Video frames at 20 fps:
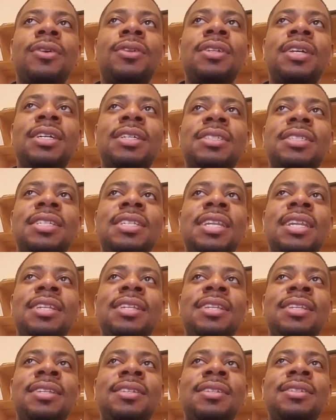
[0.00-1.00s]
there's
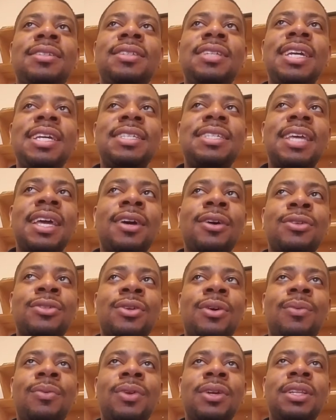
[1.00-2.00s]
details
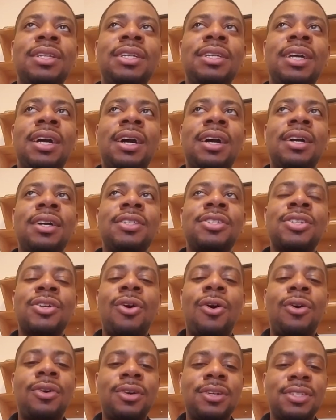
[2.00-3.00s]
are really
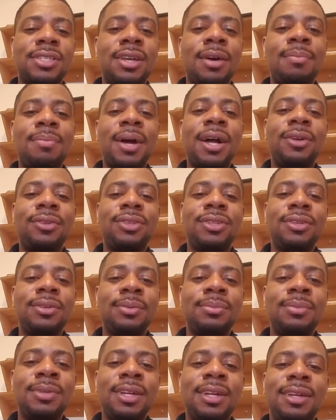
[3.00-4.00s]
scarce about
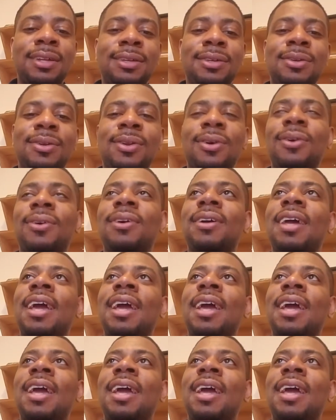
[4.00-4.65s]
them, you know.